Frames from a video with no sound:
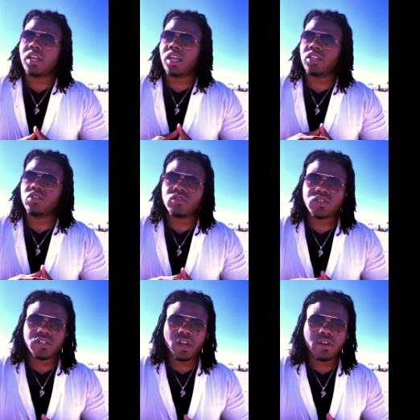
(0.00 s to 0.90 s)
and you
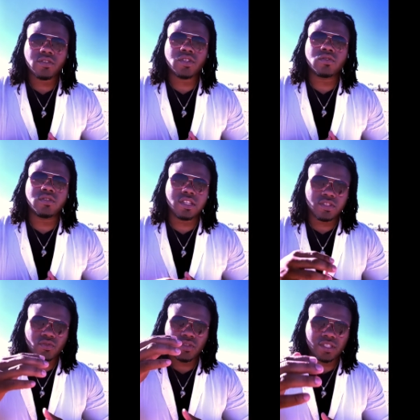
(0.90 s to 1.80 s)
start to
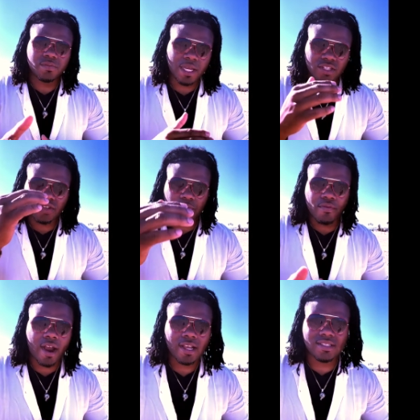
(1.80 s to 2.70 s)
disrespect your
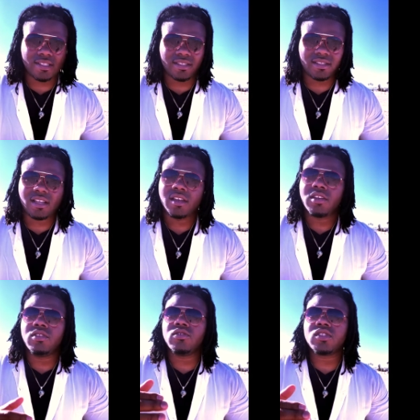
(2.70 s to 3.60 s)
process.
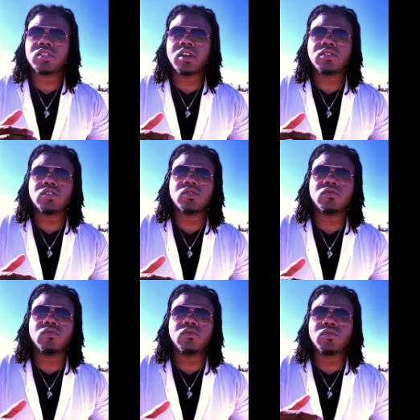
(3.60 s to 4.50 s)
You start
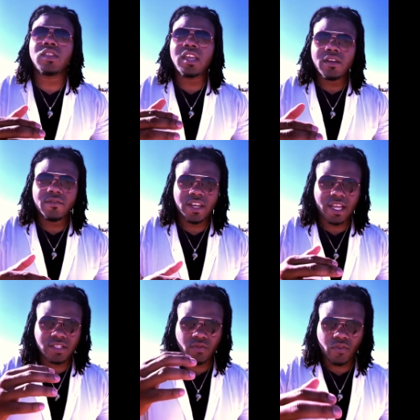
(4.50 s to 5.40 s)
to think of it
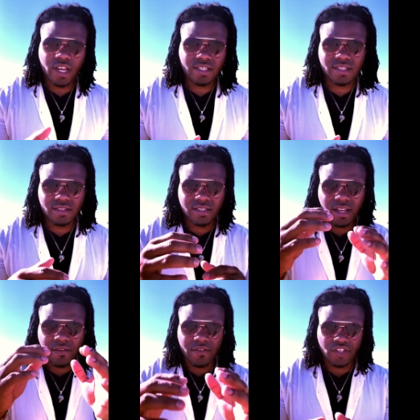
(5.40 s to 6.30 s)
as a race
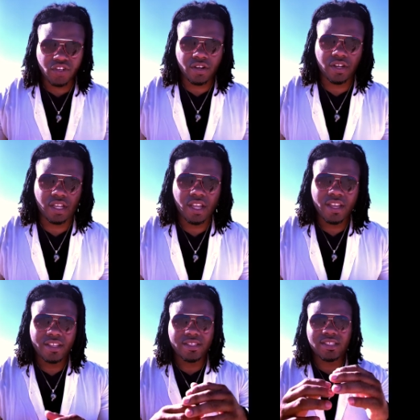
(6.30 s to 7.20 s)
instead of a journey,
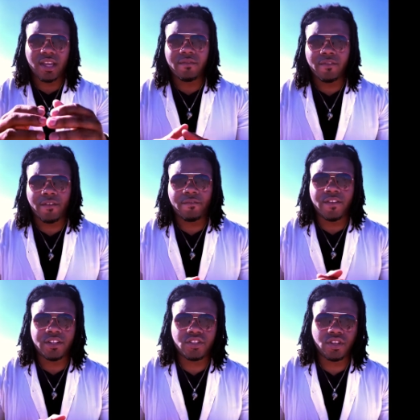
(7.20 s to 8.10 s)
instead of an
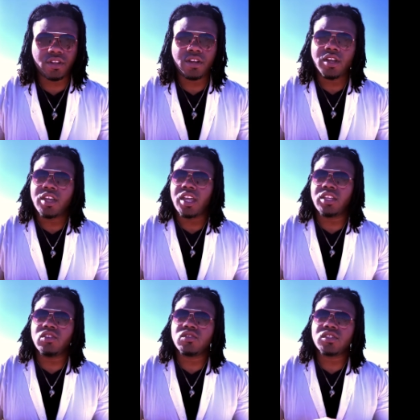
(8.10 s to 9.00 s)
adventure.
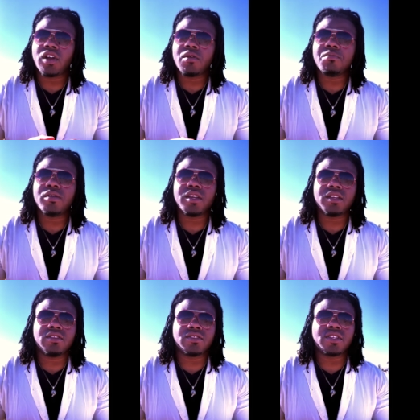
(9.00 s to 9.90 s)
And you start
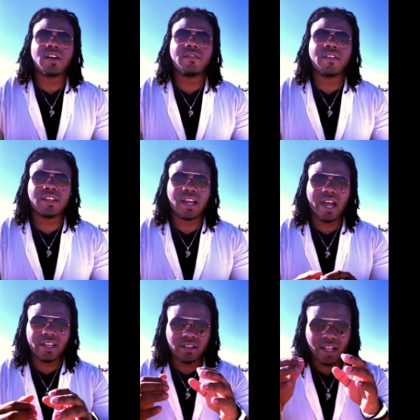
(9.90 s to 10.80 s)
putting yourself in the
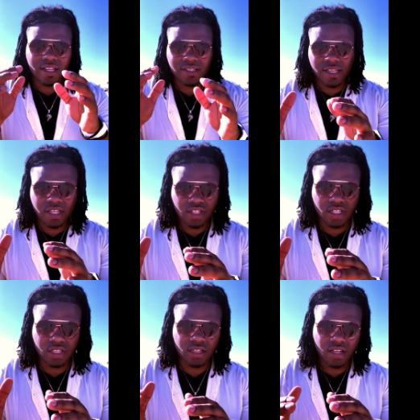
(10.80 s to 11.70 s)

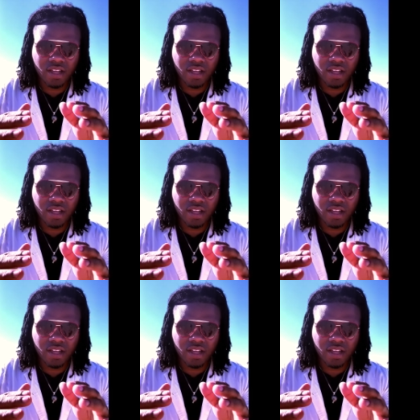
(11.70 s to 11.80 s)
idolization